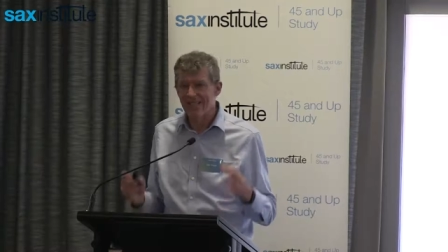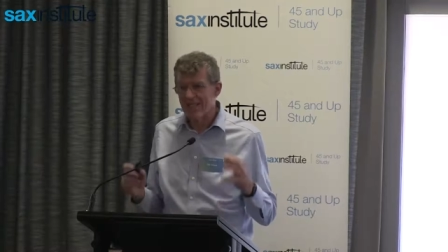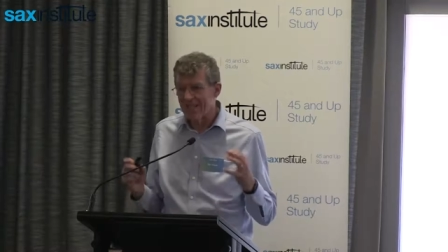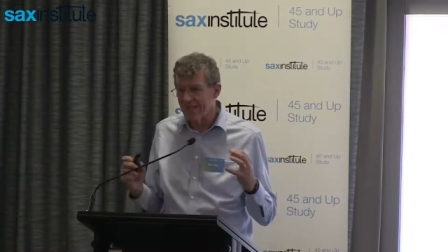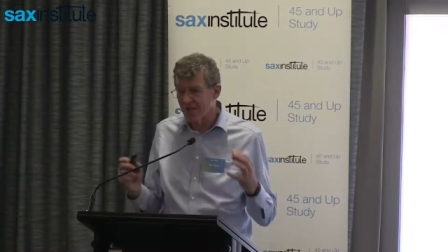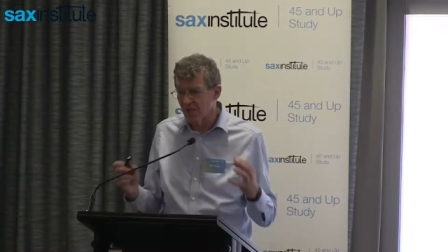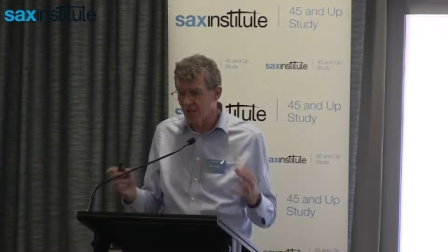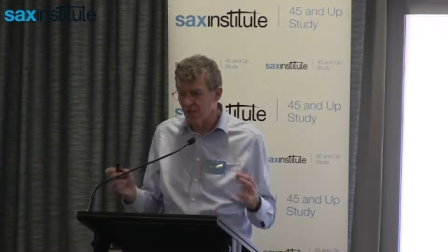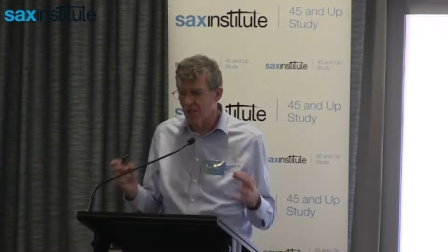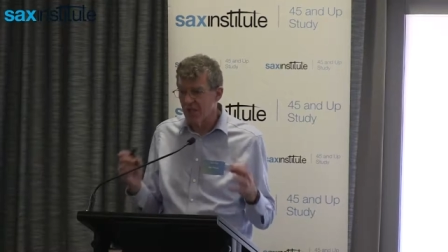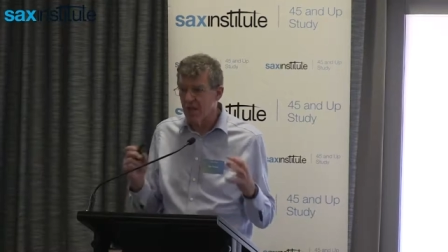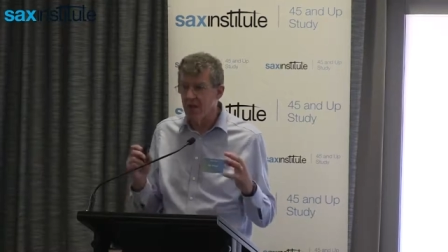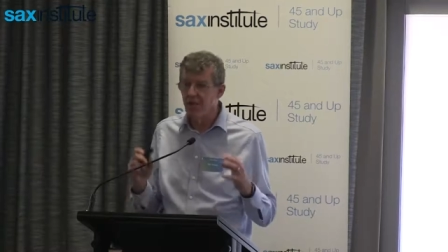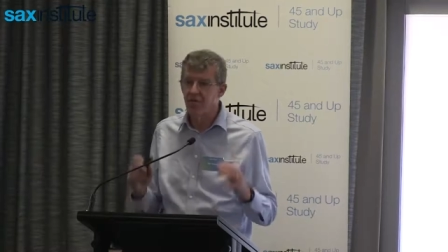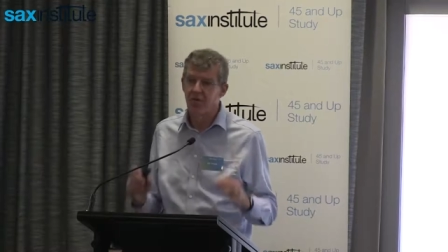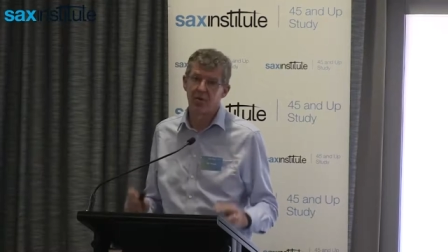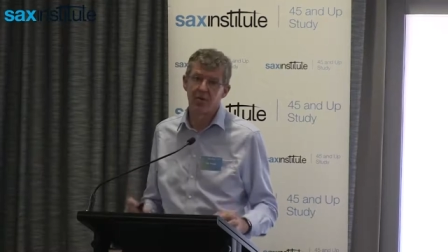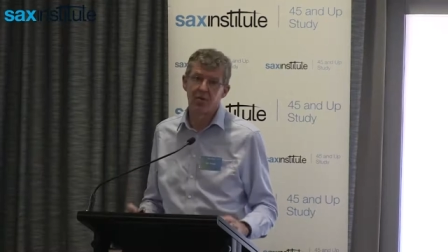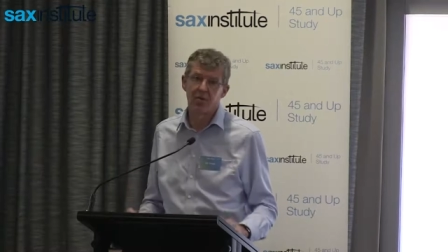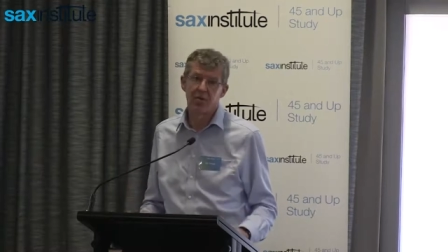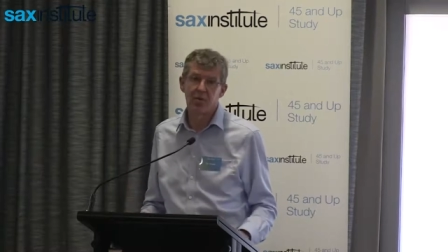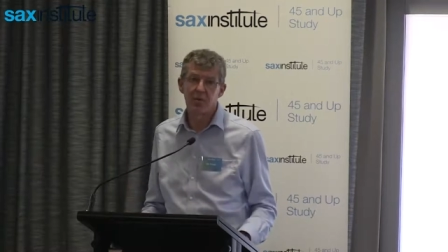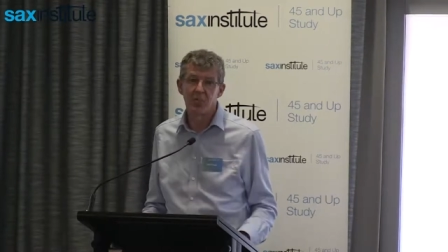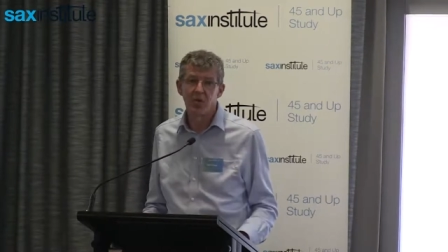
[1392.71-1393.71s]
is safer
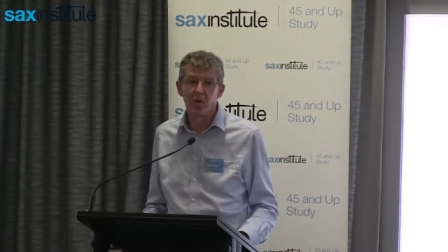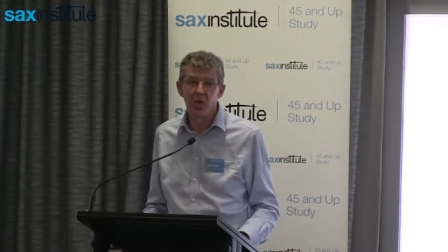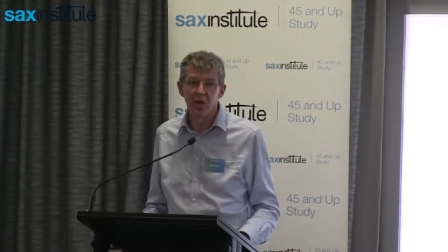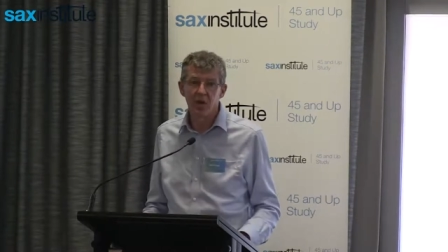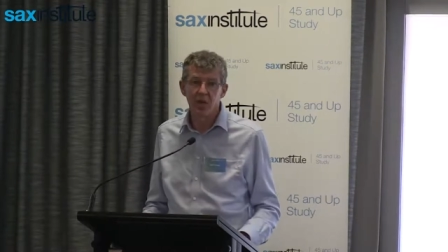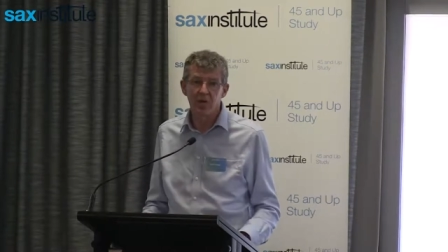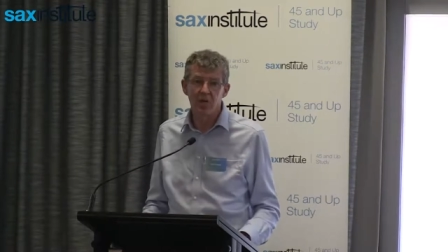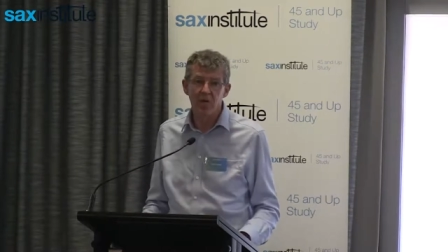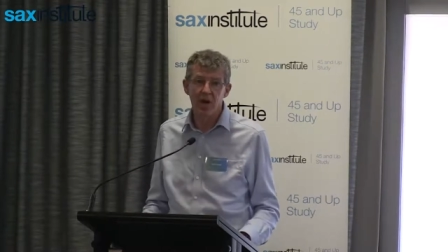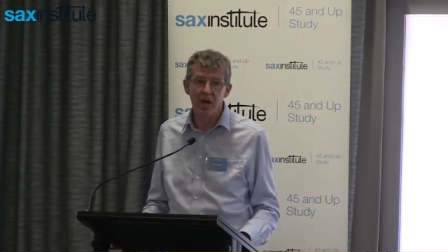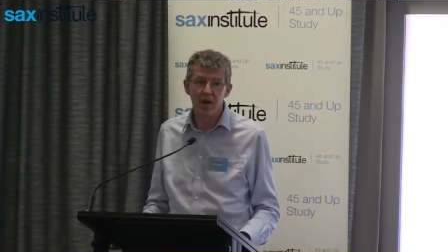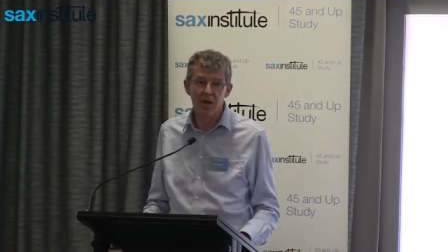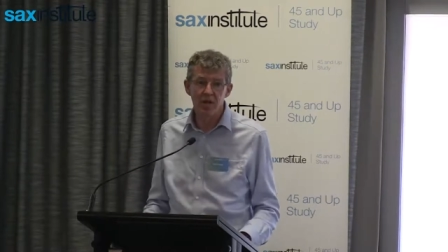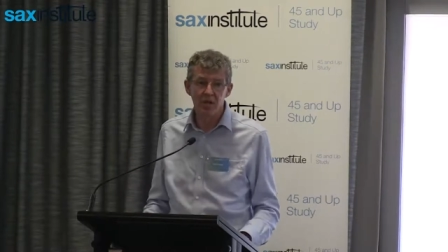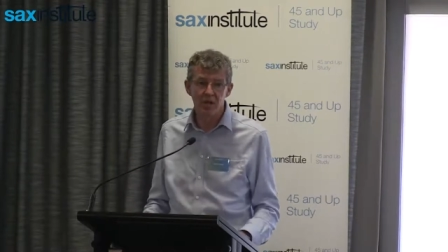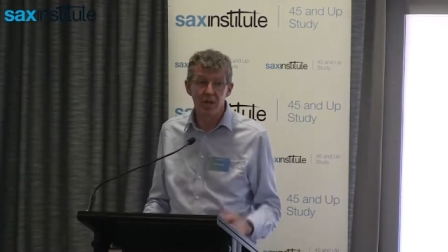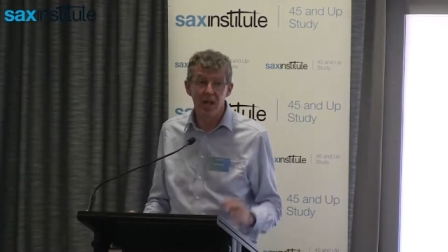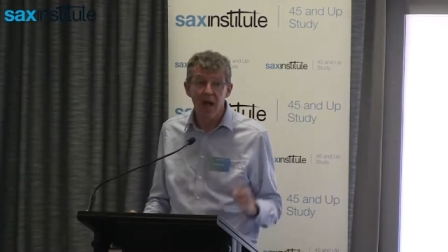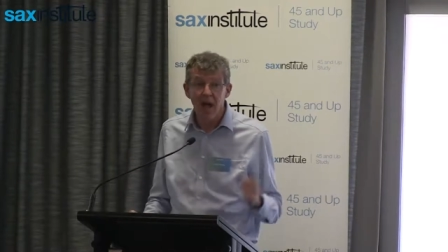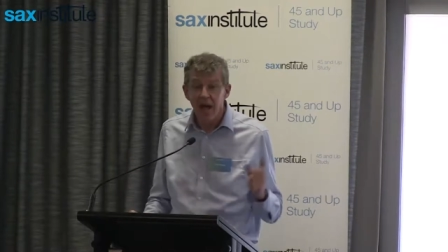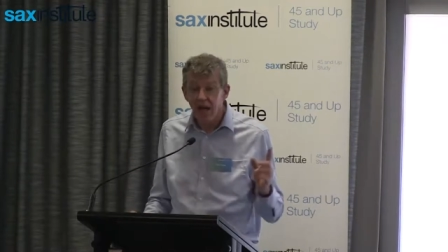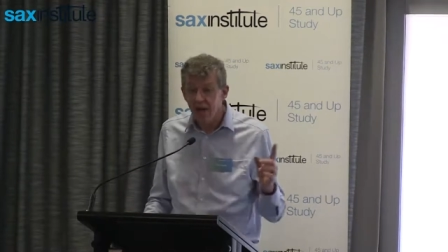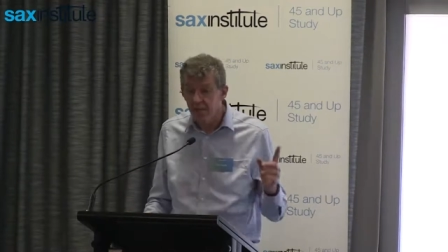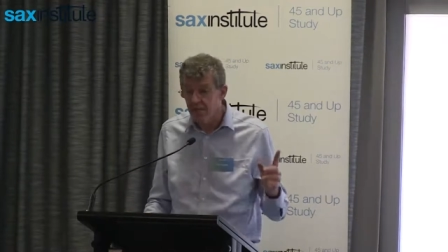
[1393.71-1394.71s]
than the poliovirus
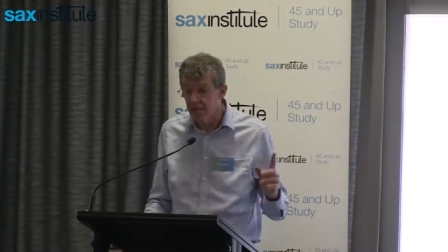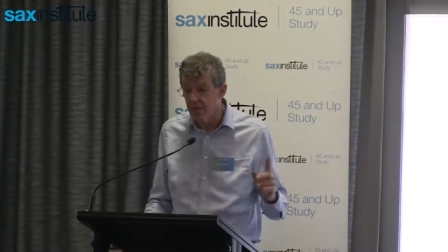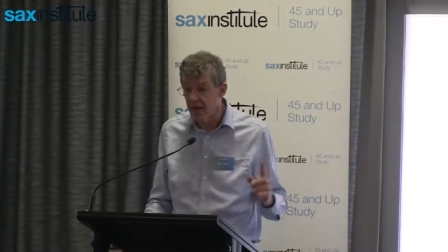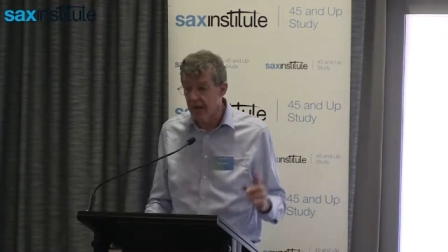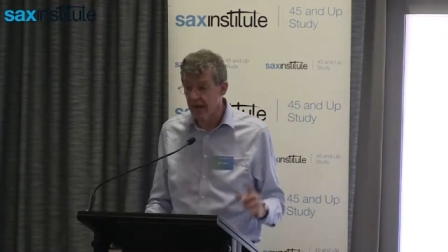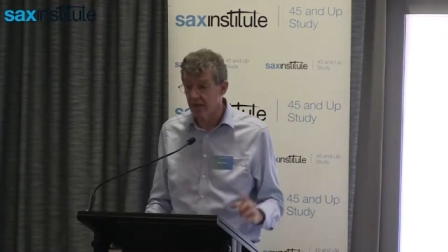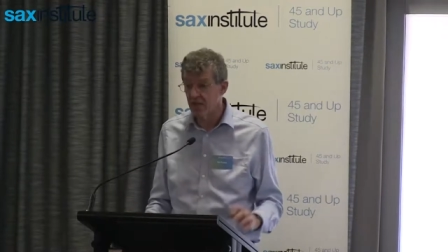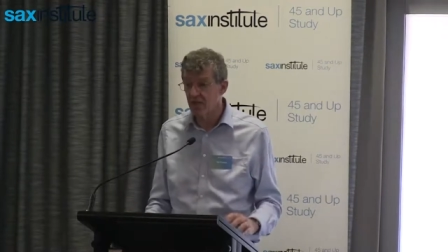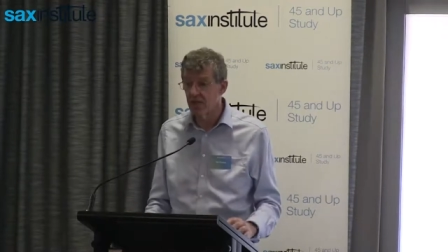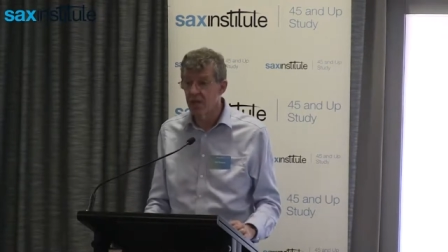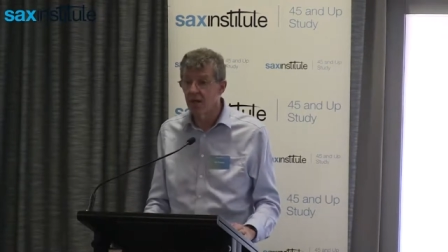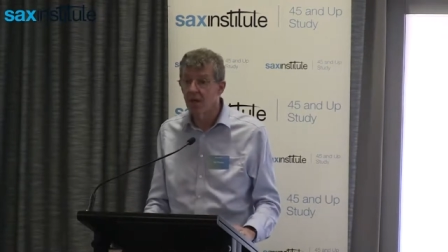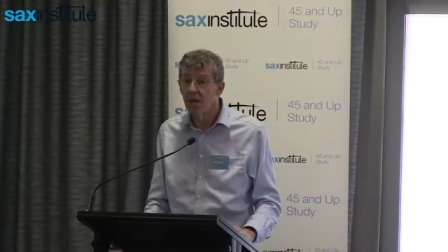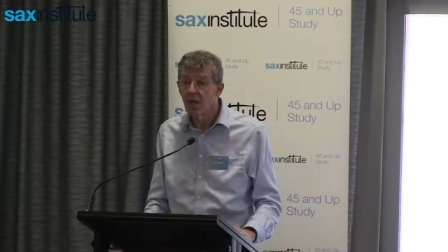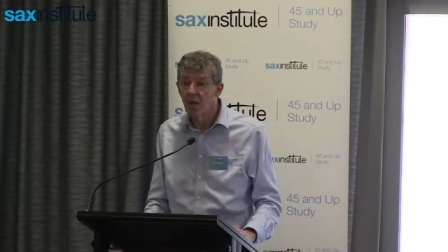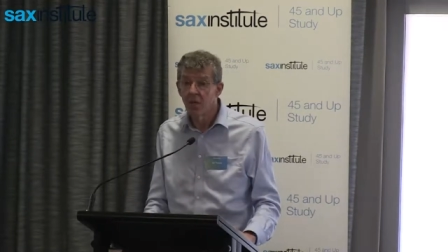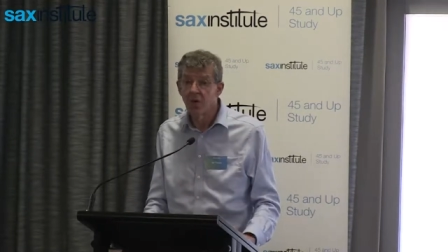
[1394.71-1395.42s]
live vaccine,